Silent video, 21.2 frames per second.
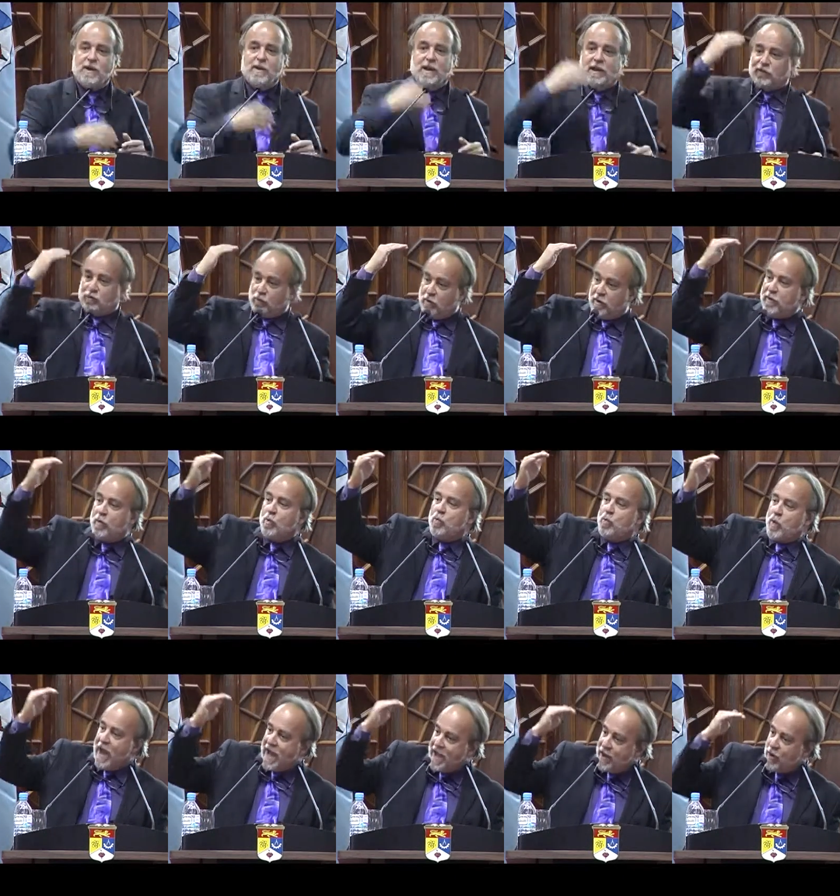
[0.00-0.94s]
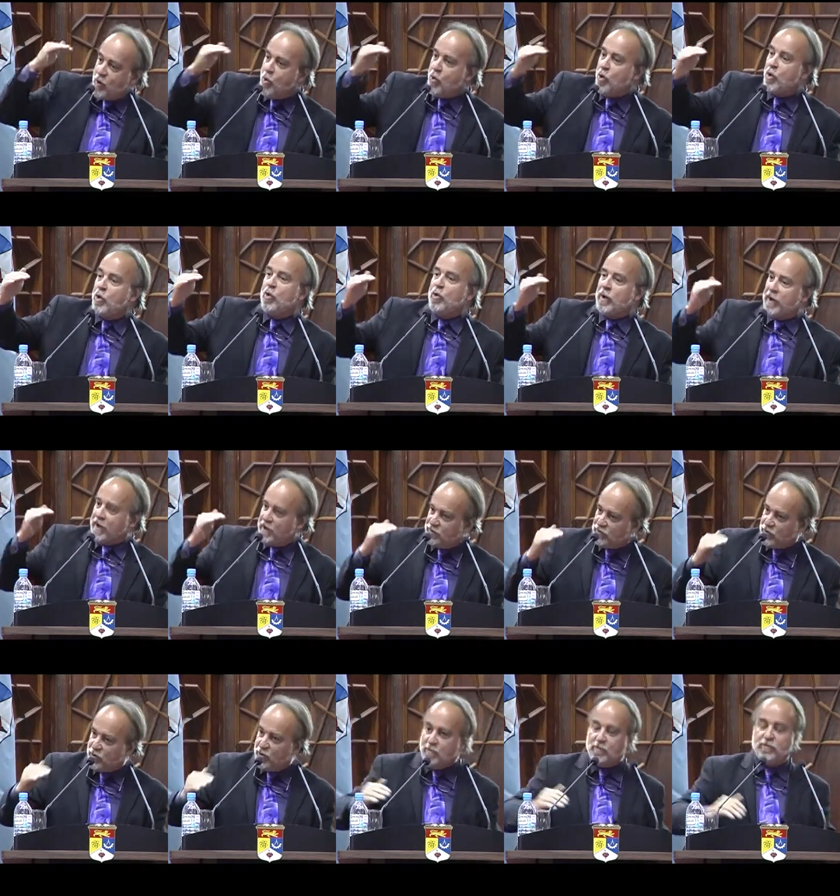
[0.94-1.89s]
It's sort of the rank ordering
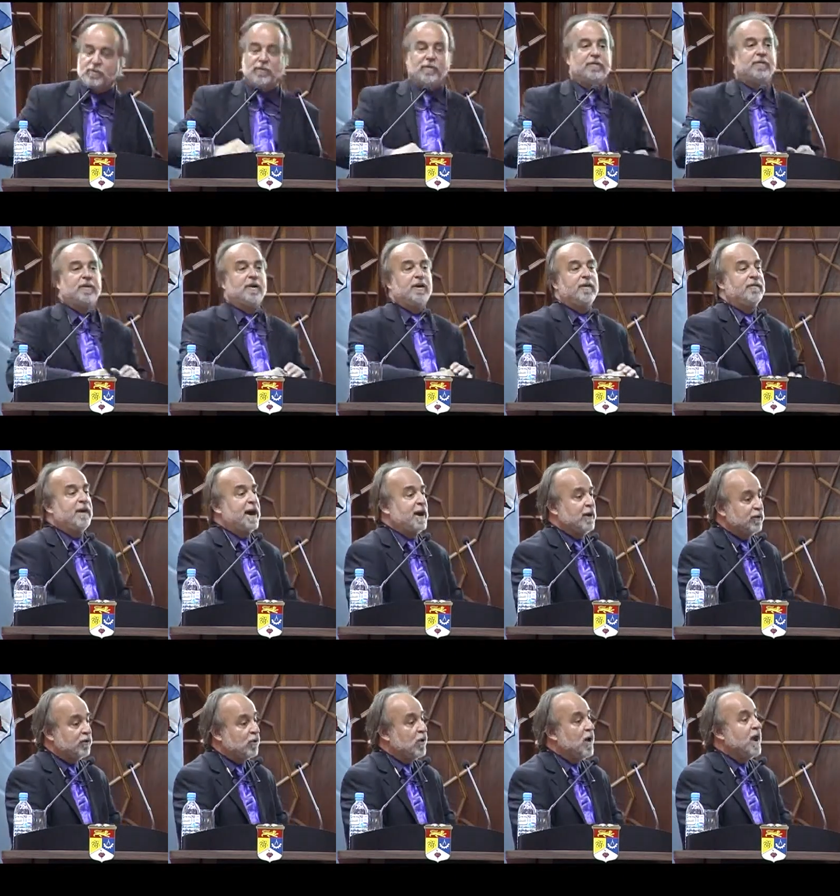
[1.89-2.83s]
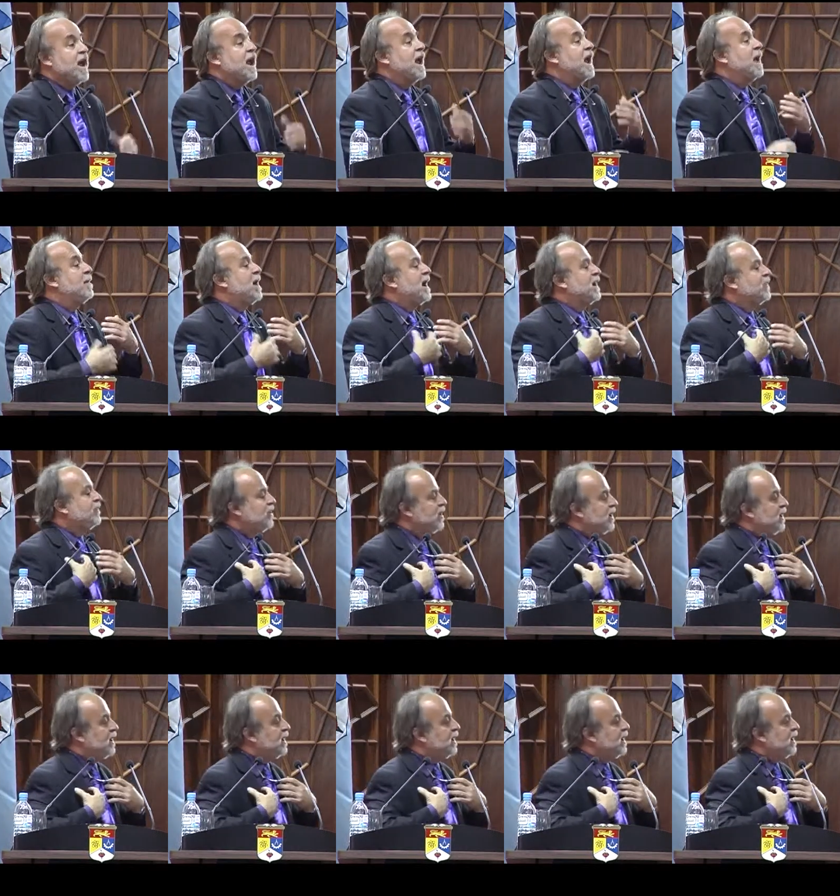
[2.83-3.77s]
in terms of the value school.
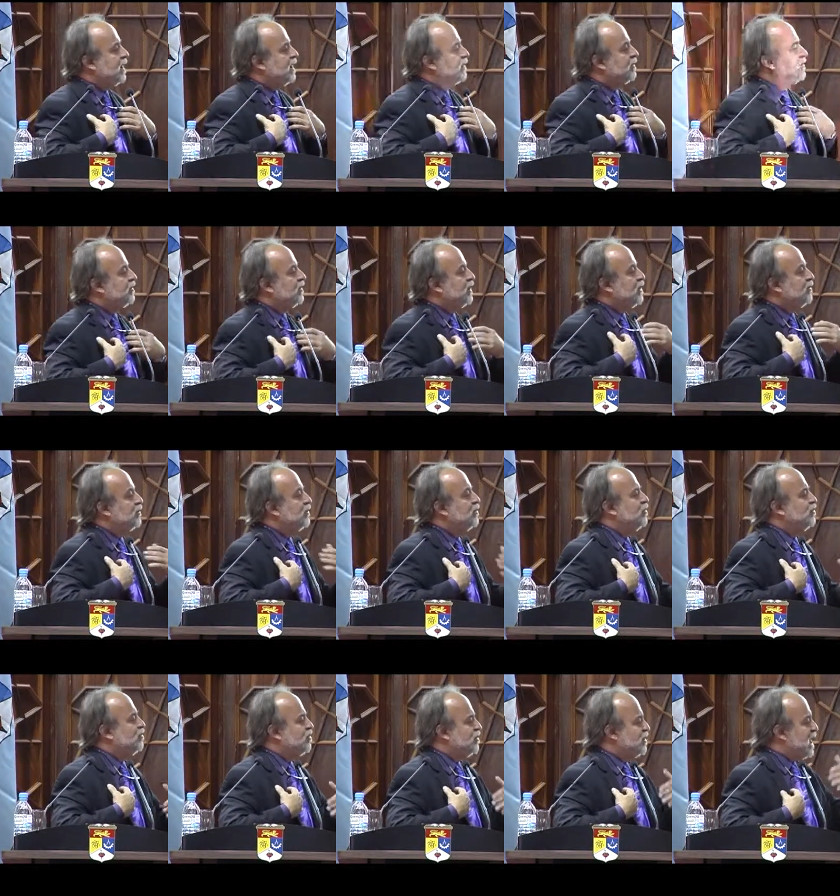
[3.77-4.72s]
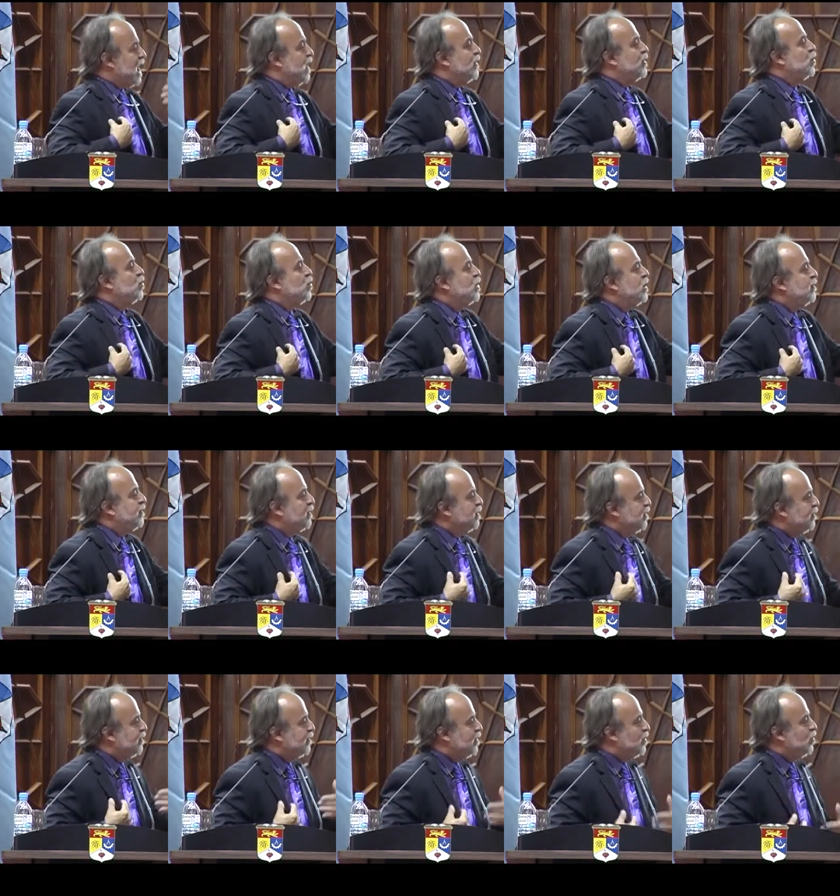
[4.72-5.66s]
MIT is the institution down the
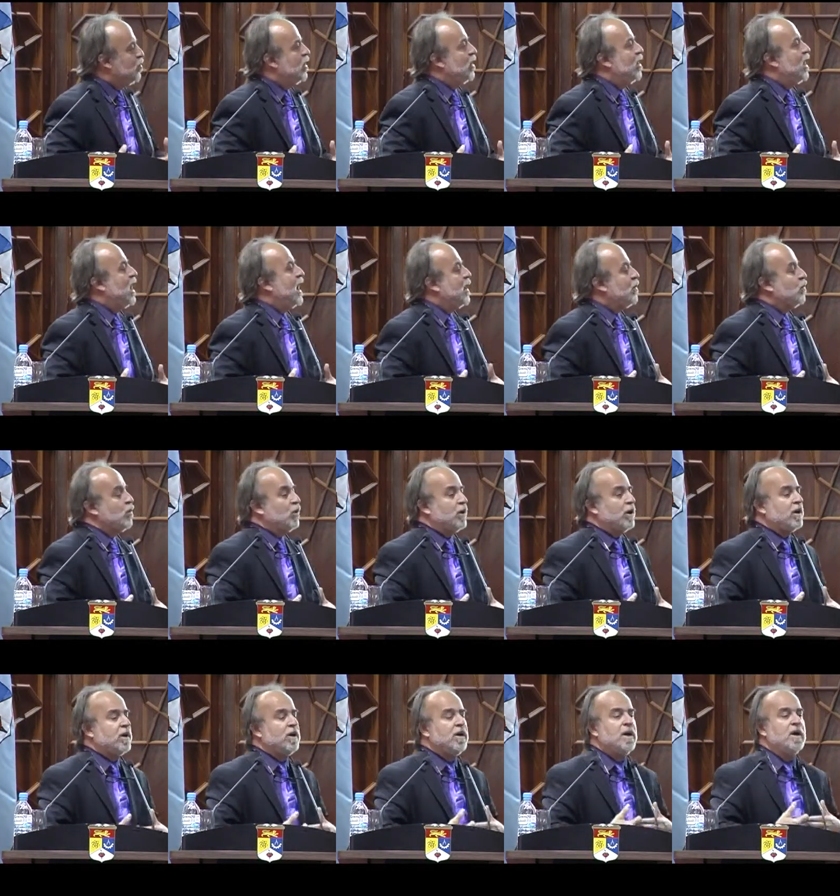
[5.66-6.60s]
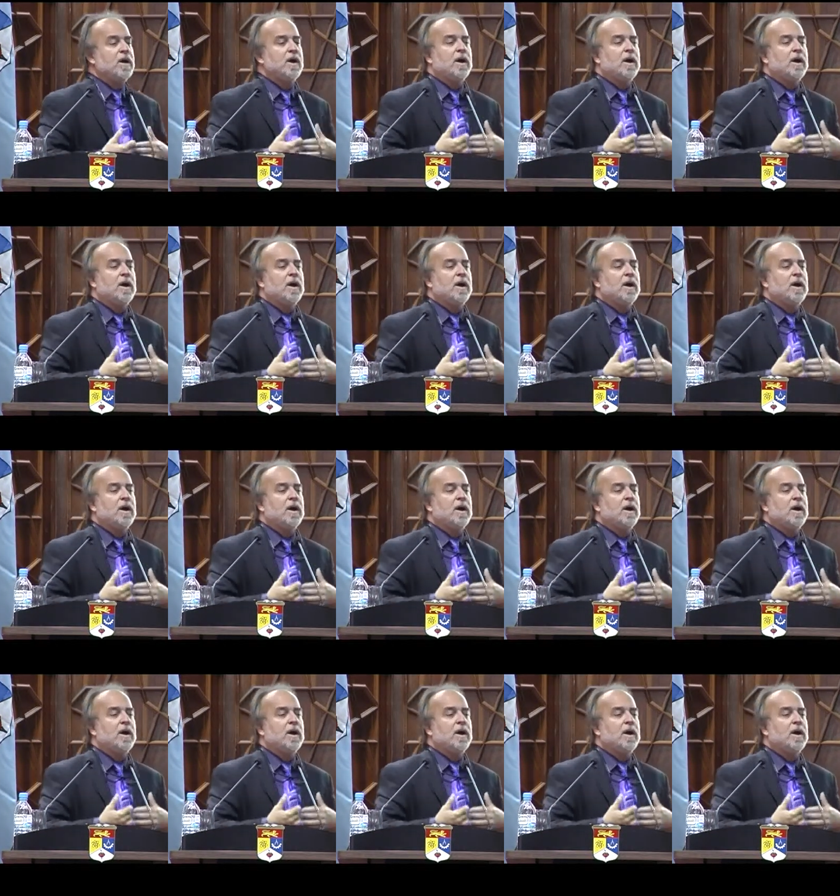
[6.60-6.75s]
river from where I work.